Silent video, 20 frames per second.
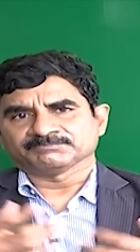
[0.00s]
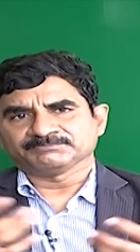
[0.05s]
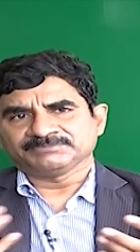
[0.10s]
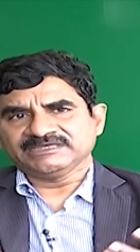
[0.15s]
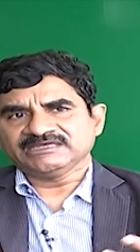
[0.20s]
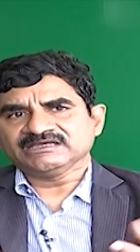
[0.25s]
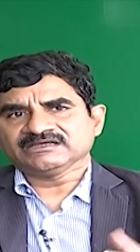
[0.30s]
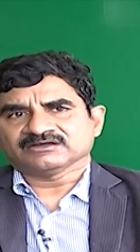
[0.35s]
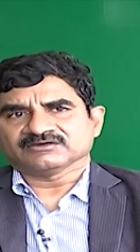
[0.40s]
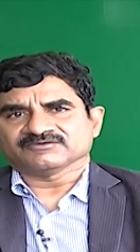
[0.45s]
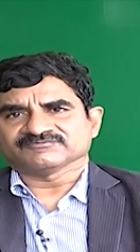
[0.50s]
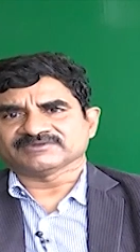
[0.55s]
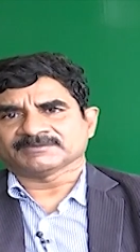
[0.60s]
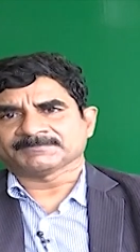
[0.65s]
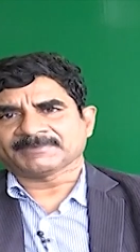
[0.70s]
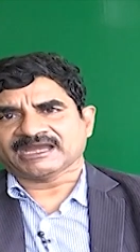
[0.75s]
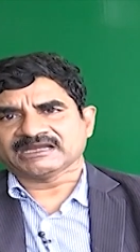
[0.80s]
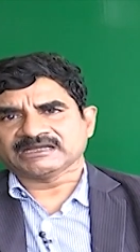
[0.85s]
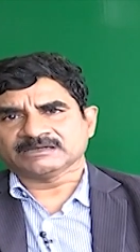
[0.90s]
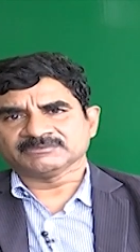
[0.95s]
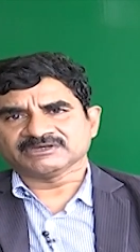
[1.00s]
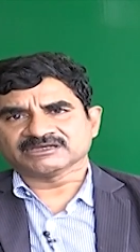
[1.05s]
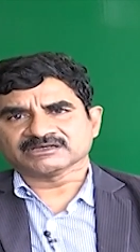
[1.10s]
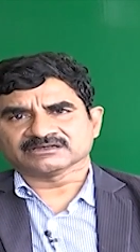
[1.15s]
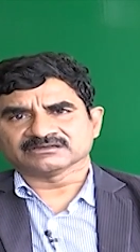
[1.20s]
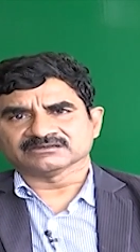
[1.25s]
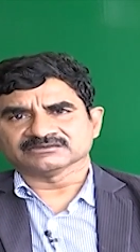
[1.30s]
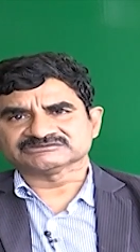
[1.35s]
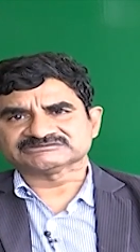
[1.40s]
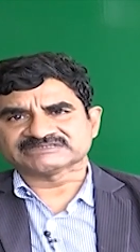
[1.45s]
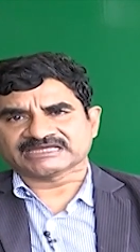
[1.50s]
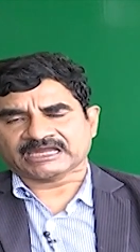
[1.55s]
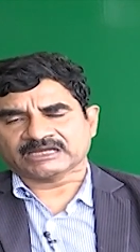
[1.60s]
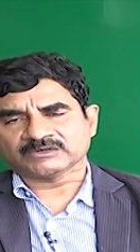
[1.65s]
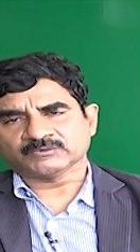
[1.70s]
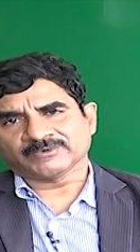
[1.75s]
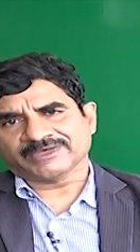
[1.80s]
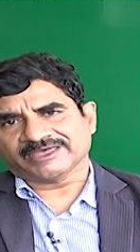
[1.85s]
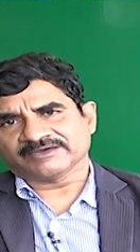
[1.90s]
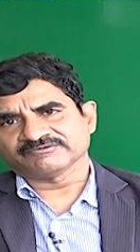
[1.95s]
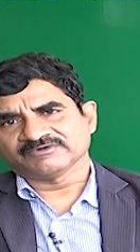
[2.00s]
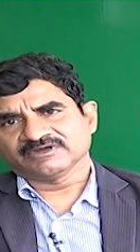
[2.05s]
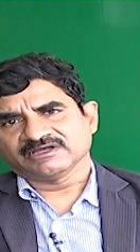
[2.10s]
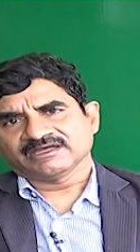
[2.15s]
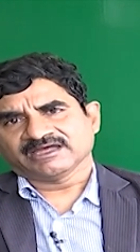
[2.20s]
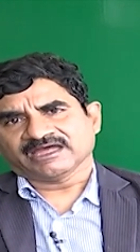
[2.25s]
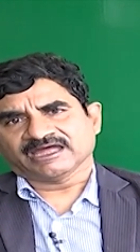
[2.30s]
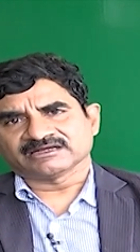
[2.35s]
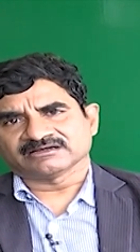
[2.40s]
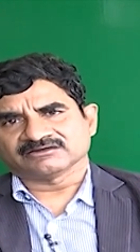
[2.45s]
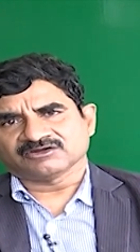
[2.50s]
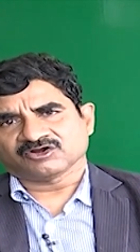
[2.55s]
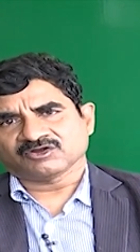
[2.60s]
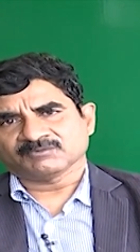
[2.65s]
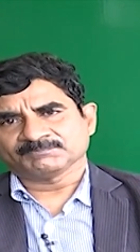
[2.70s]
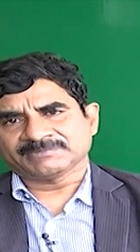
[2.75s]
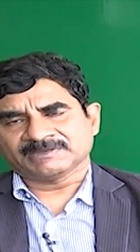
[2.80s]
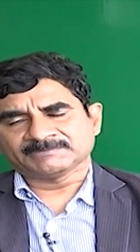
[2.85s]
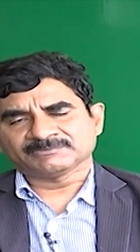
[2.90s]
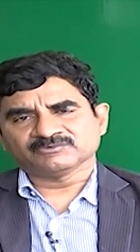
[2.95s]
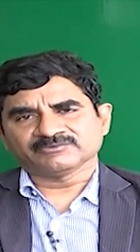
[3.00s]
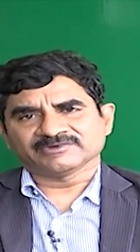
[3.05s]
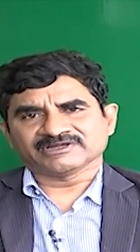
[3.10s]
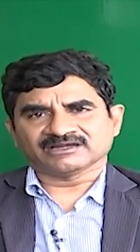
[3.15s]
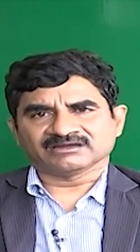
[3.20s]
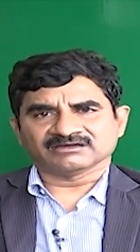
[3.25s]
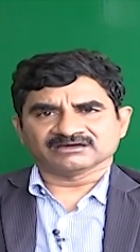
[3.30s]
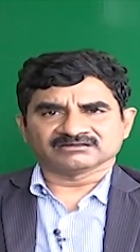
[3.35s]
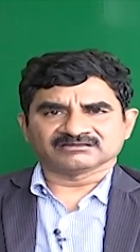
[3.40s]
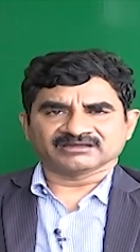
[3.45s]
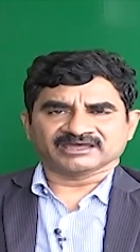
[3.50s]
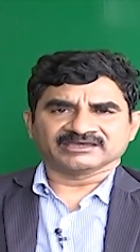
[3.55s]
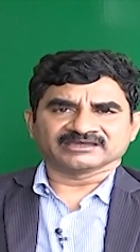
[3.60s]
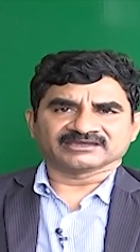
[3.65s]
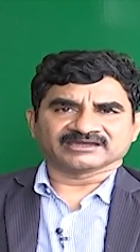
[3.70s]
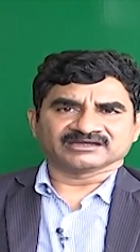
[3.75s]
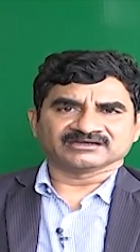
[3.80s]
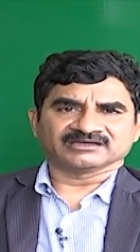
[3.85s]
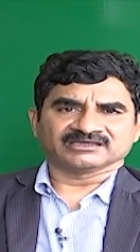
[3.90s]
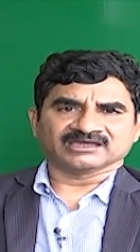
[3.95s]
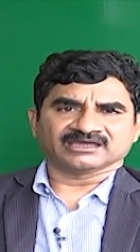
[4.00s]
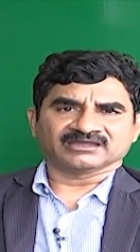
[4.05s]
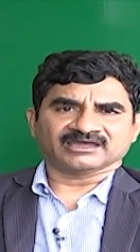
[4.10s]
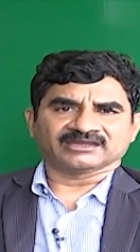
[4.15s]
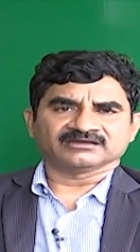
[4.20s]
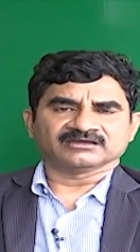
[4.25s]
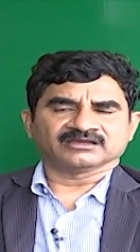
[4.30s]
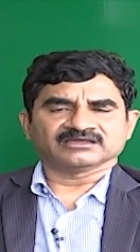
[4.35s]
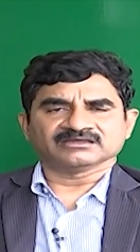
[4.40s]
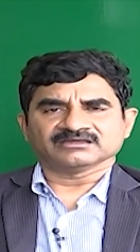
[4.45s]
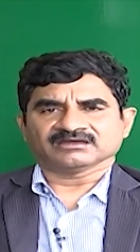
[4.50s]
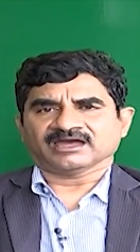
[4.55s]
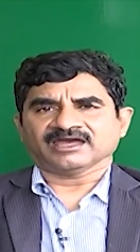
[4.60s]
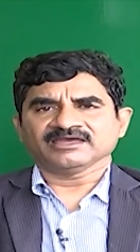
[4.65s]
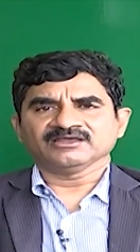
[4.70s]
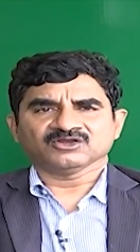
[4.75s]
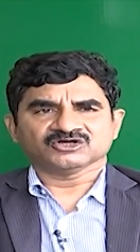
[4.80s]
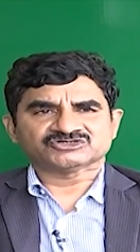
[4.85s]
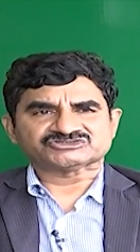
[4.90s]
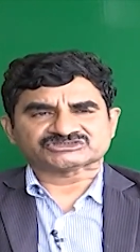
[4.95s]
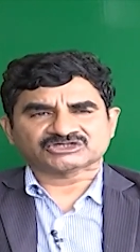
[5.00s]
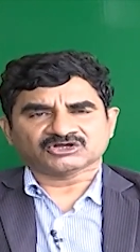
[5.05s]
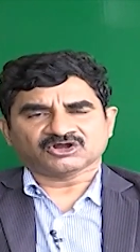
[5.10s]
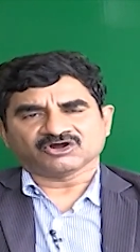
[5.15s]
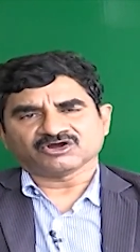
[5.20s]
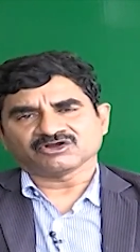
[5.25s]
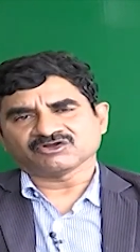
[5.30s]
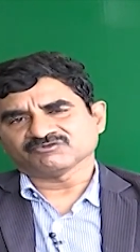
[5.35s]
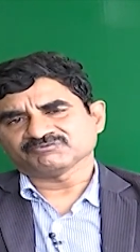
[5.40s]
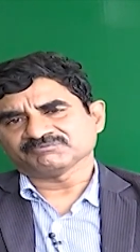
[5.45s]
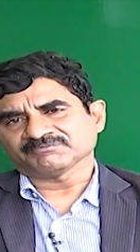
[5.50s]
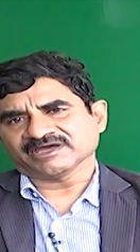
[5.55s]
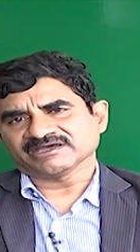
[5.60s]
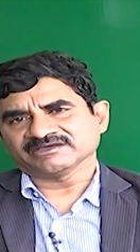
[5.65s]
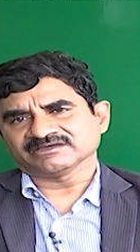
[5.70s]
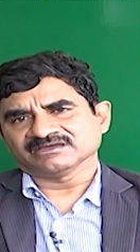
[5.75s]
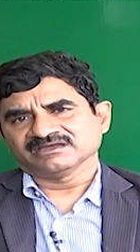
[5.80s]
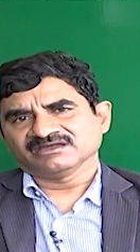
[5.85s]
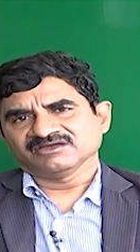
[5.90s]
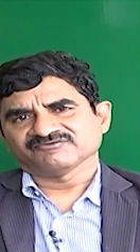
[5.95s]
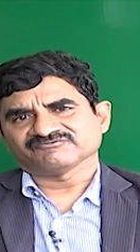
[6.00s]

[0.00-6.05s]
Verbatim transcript: peak of the pandemic uh, second wave and a lot of people were uh, dying and and I lost a lot of my